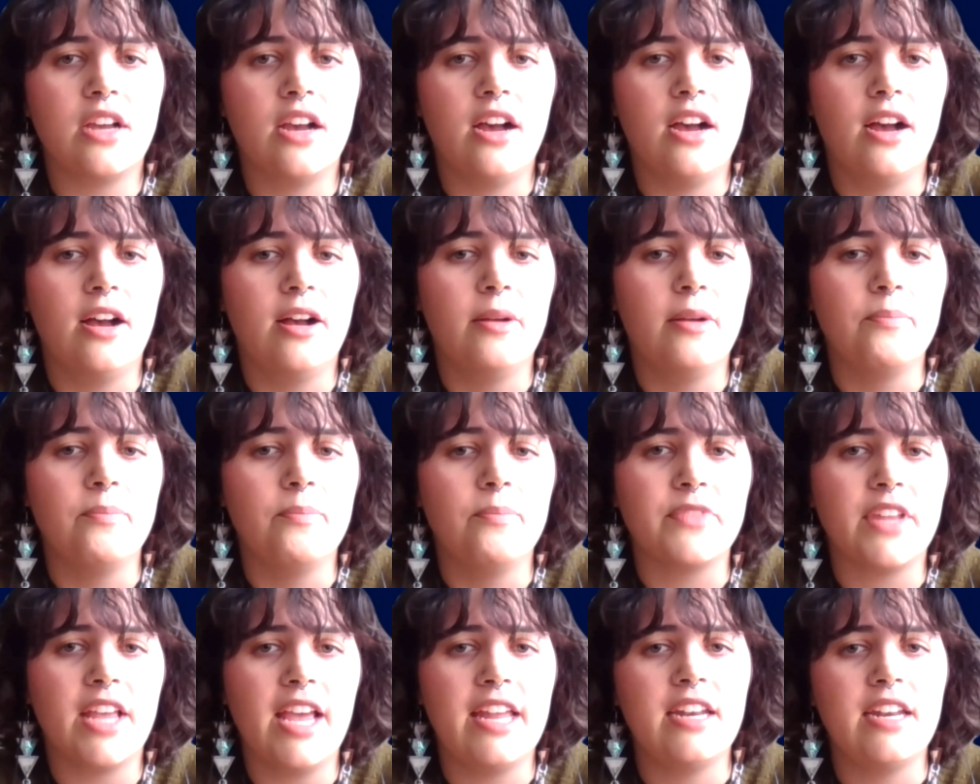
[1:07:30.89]

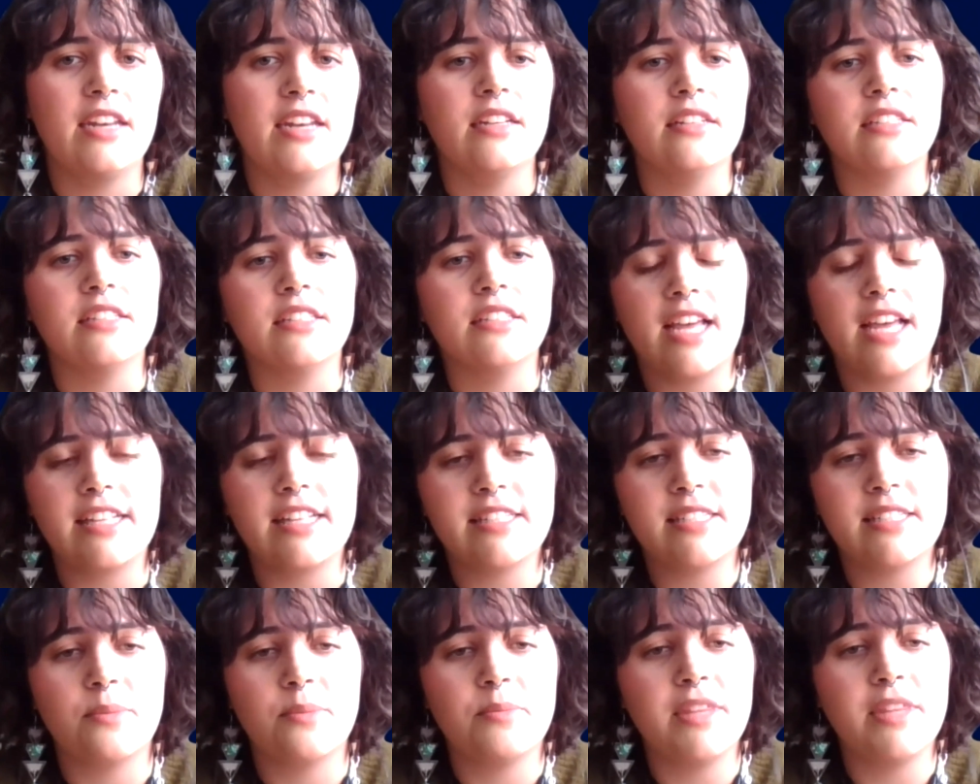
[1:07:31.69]
And
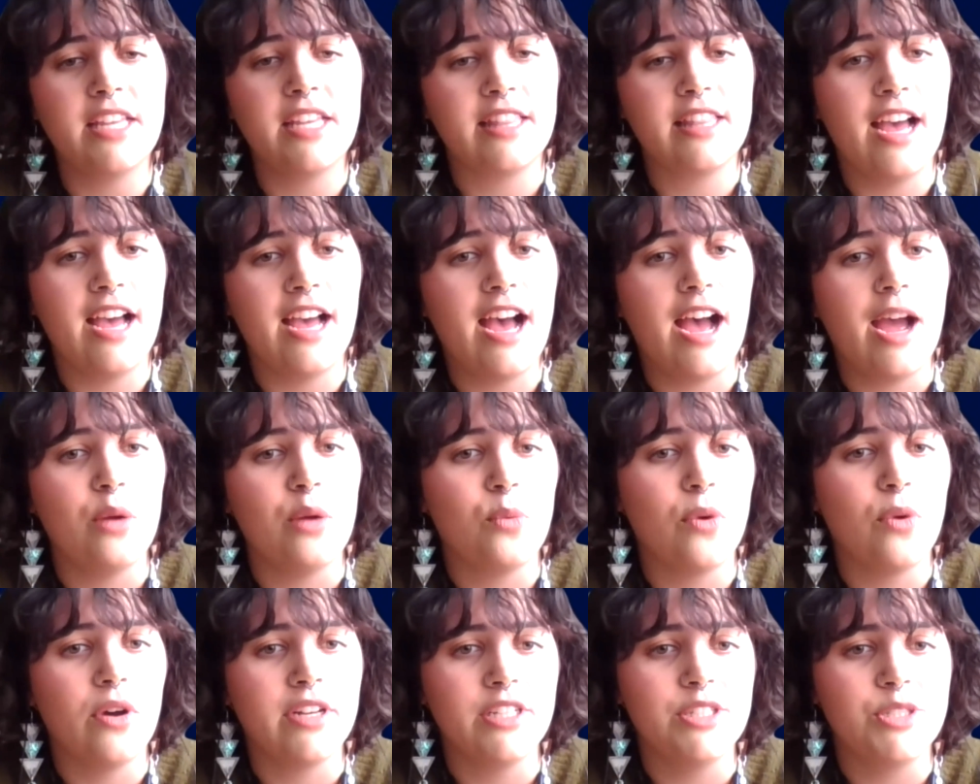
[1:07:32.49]
that's something that I
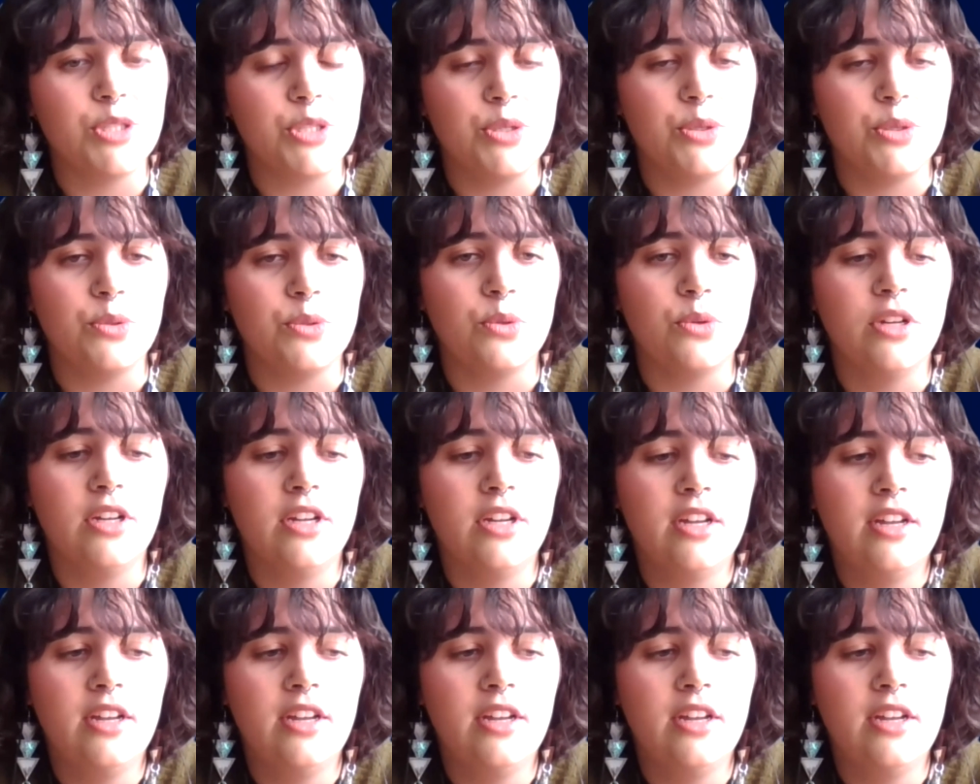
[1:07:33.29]
want to do